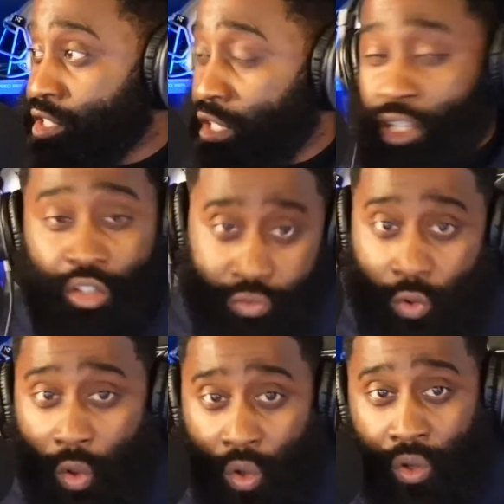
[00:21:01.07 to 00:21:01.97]
little
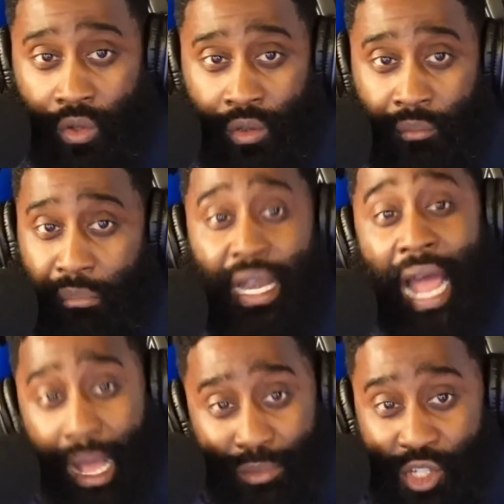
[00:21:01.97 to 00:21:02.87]
full, but
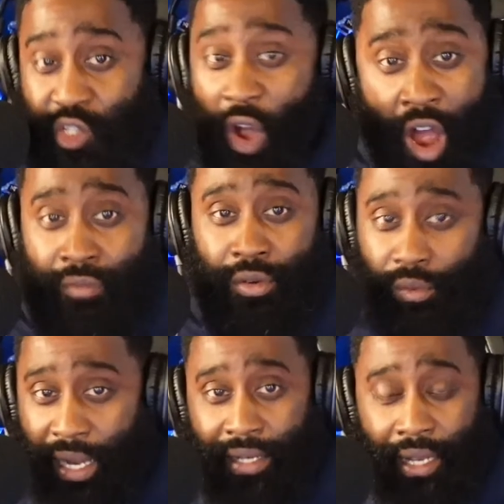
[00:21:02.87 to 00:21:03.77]
I'm starving
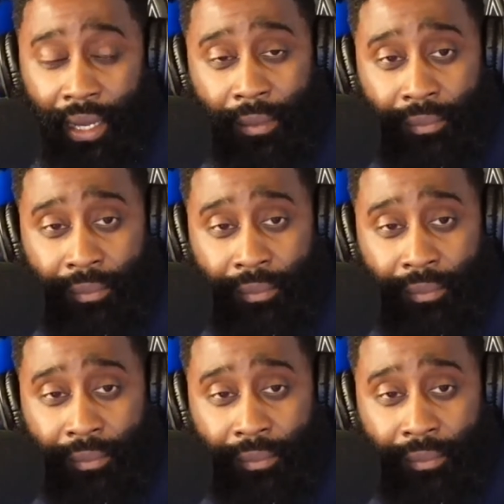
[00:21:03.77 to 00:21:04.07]
right now.